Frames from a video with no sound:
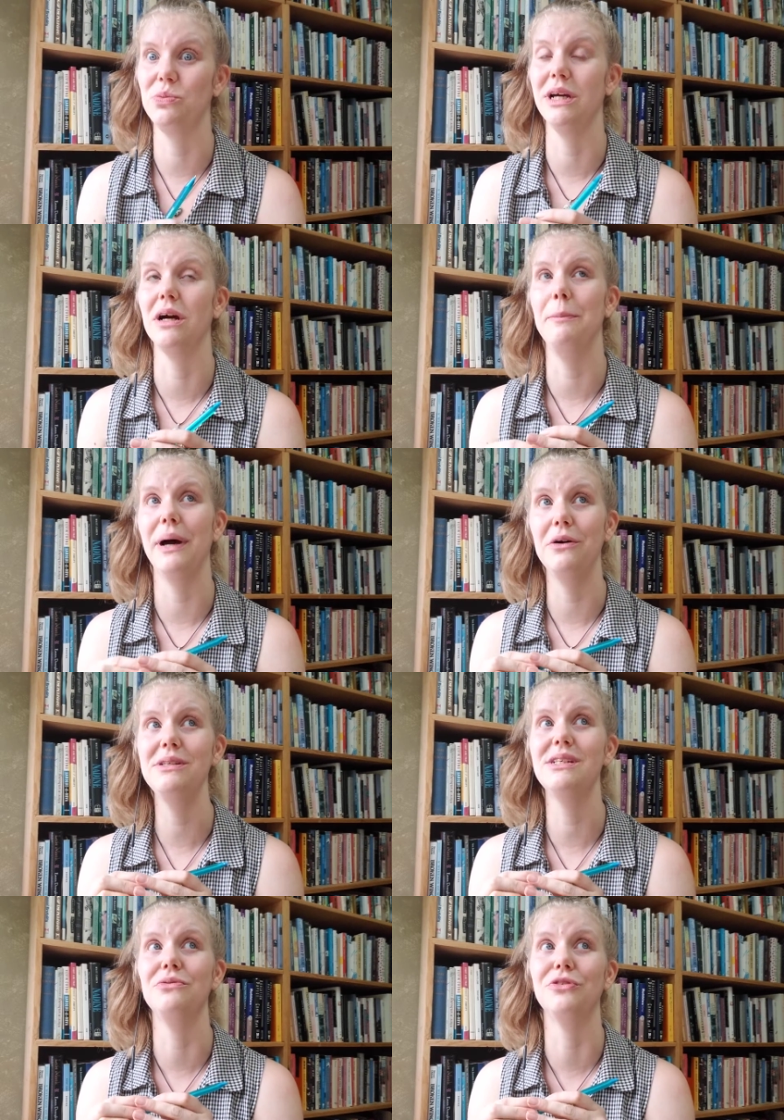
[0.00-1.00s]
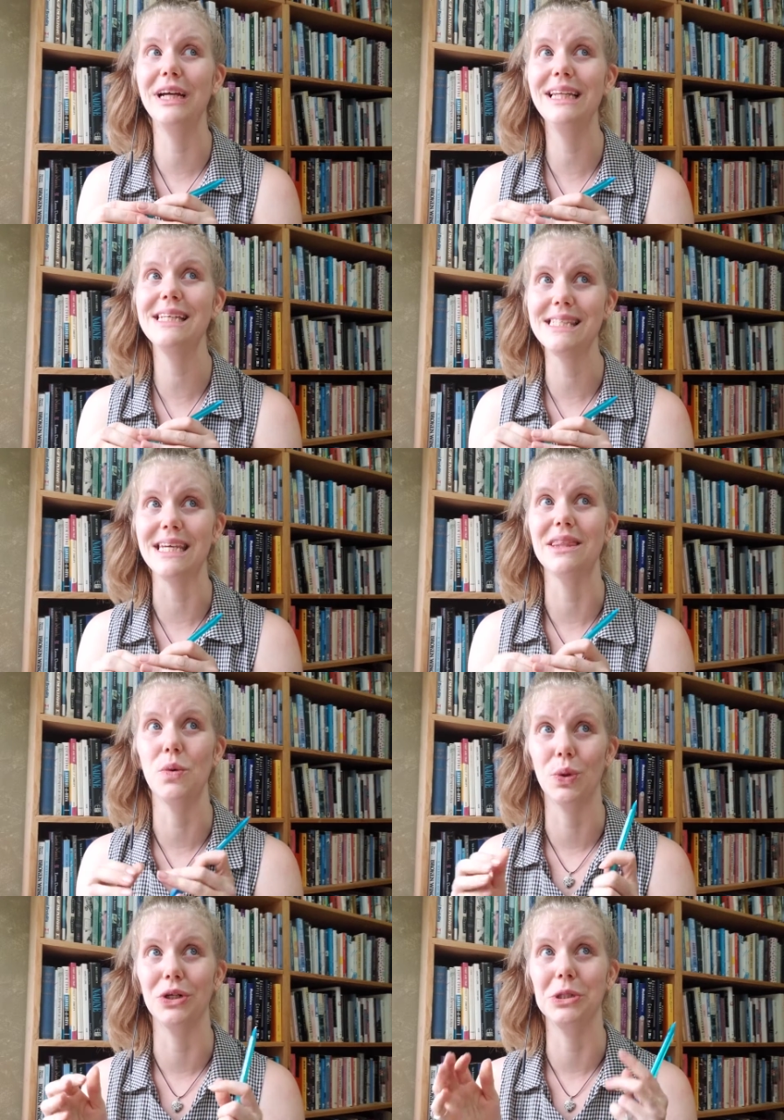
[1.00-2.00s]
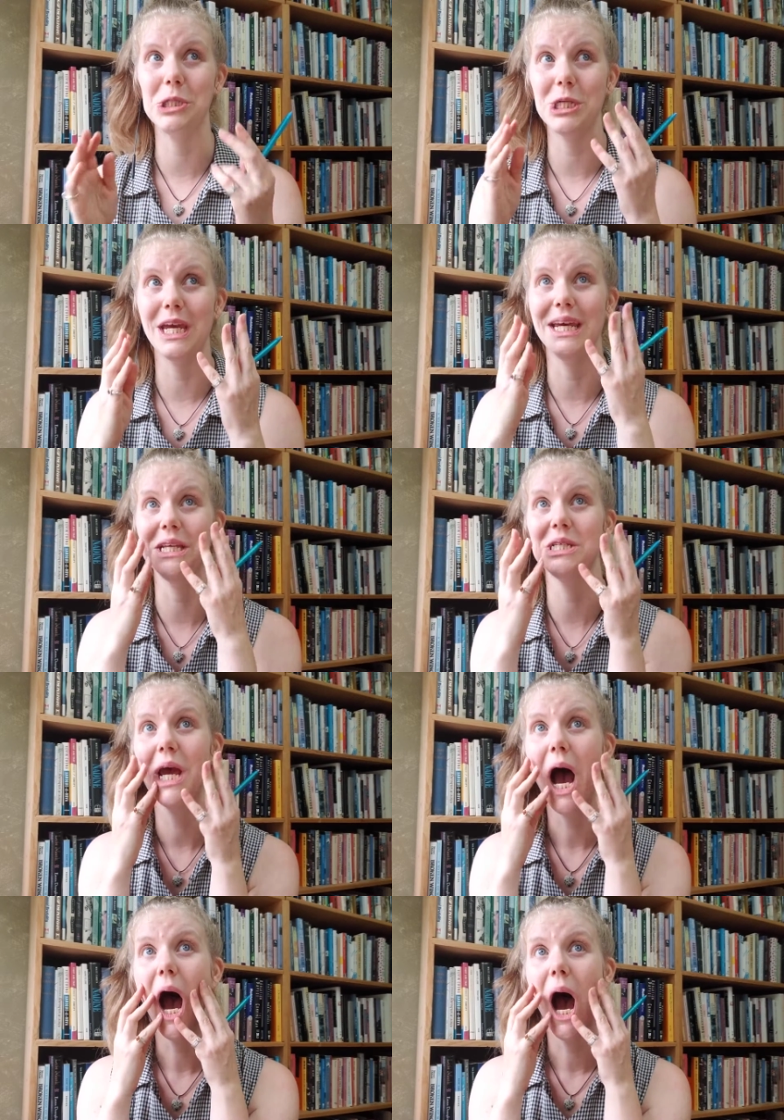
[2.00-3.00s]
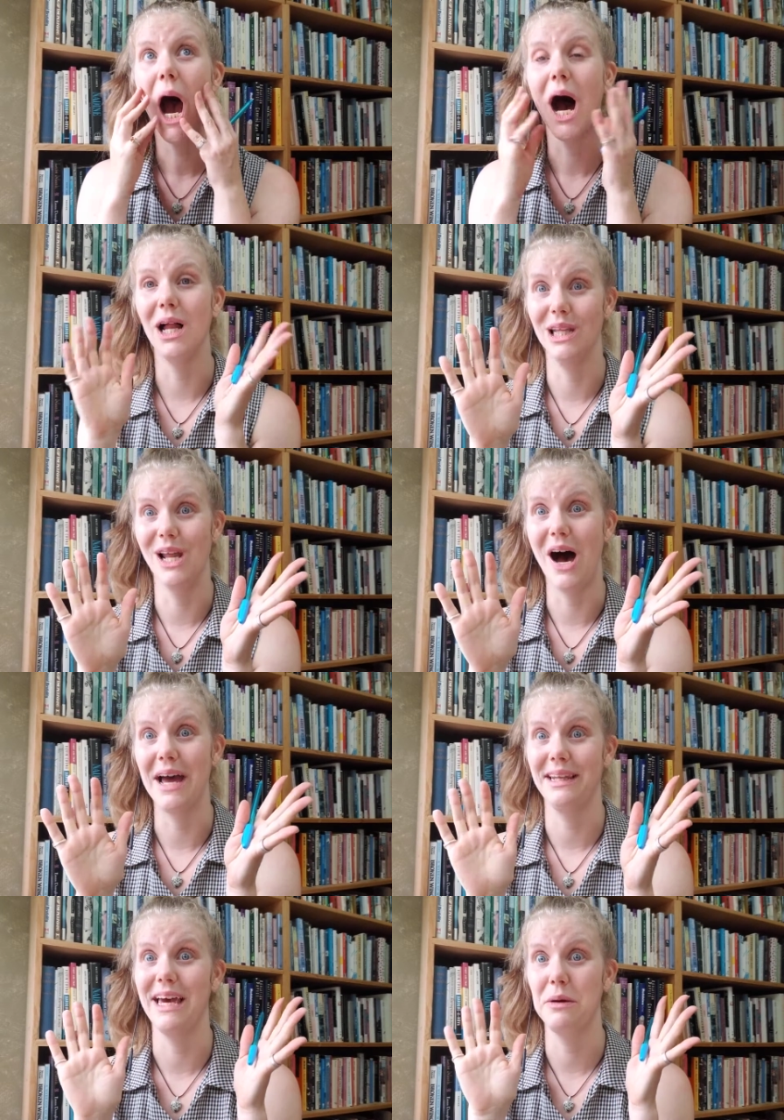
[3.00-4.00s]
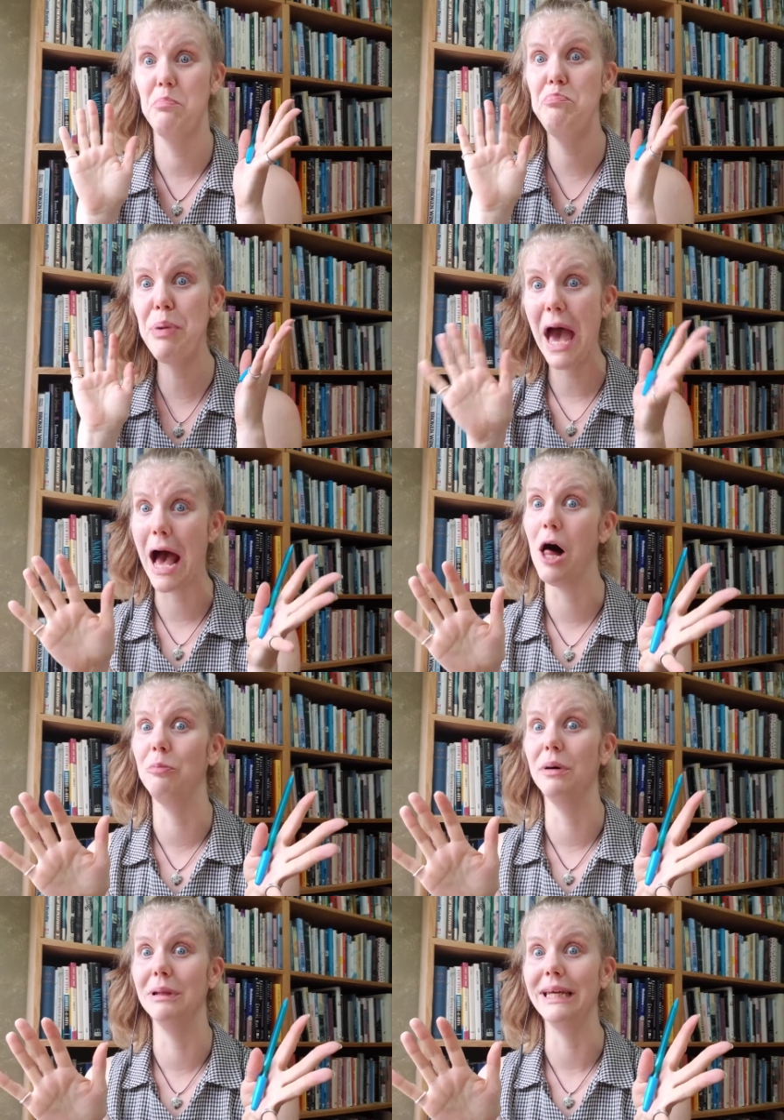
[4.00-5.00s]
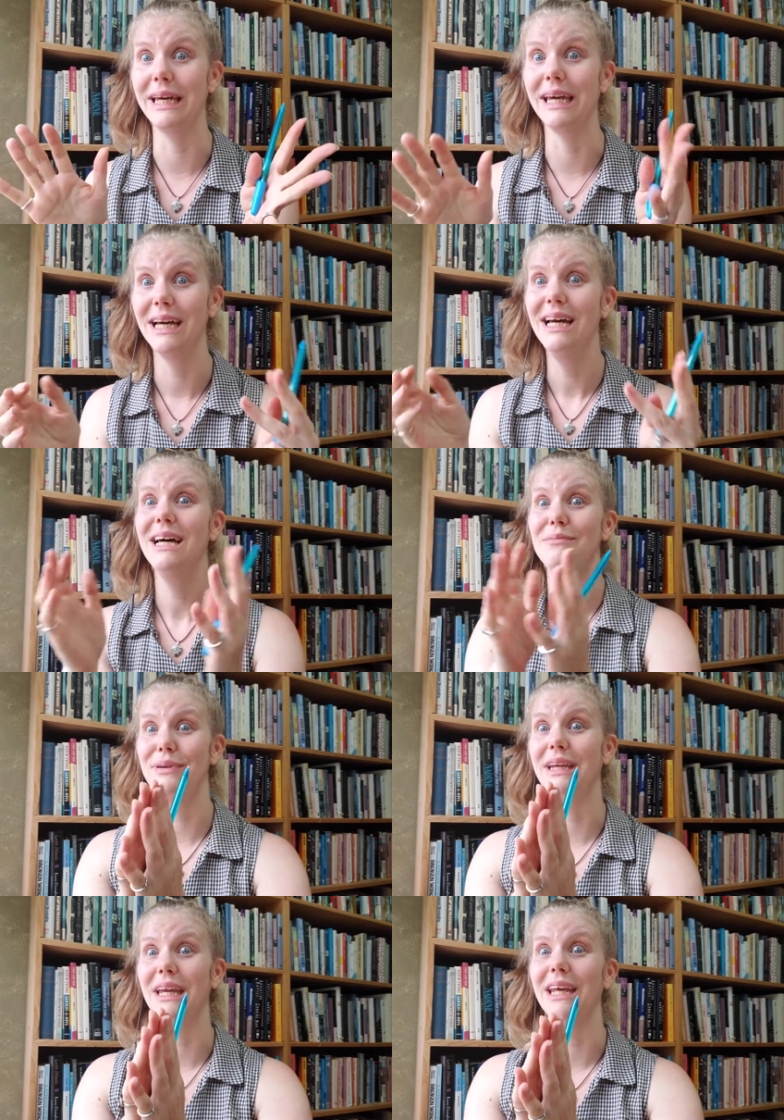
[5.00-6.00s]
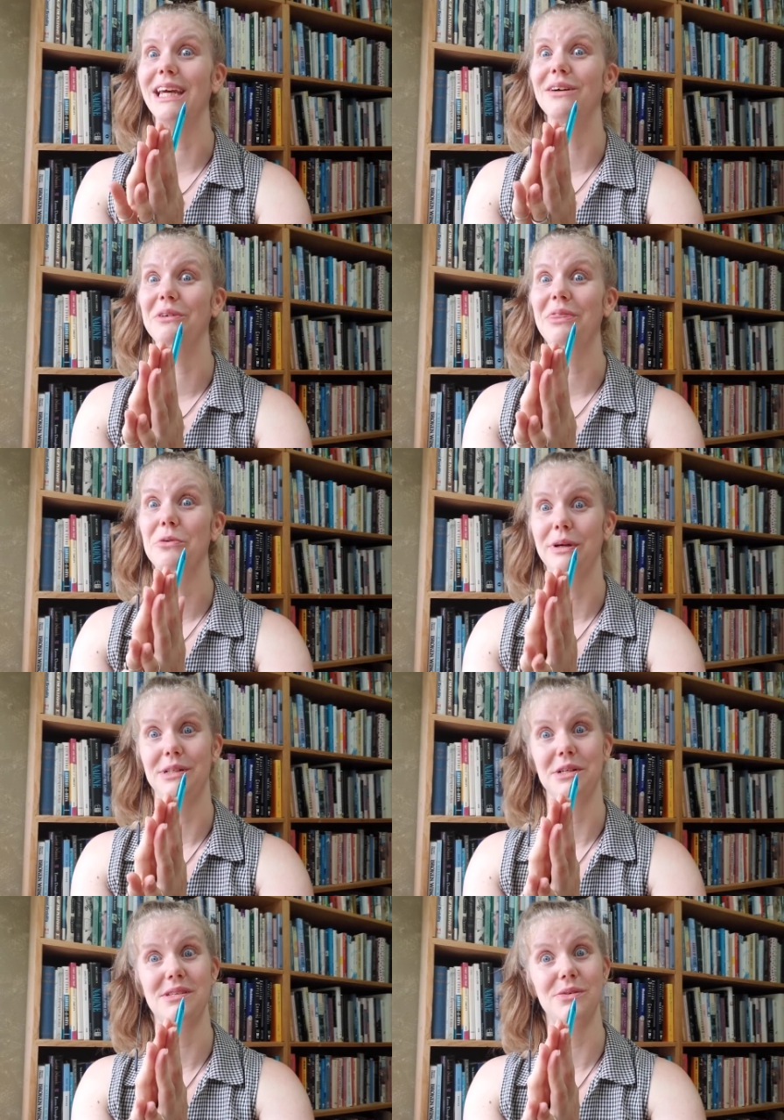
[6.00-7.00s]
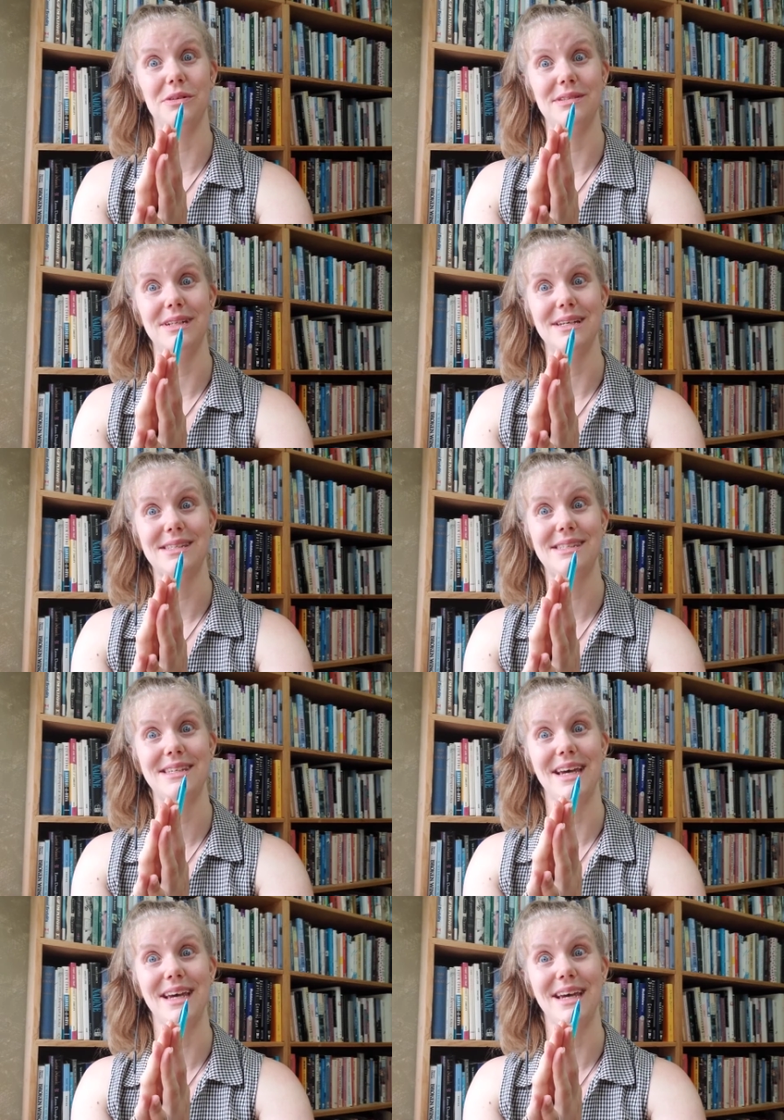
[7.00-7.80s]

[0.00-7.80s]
We are about to really see the world change a lot, like palpably beginning with the winter solstice.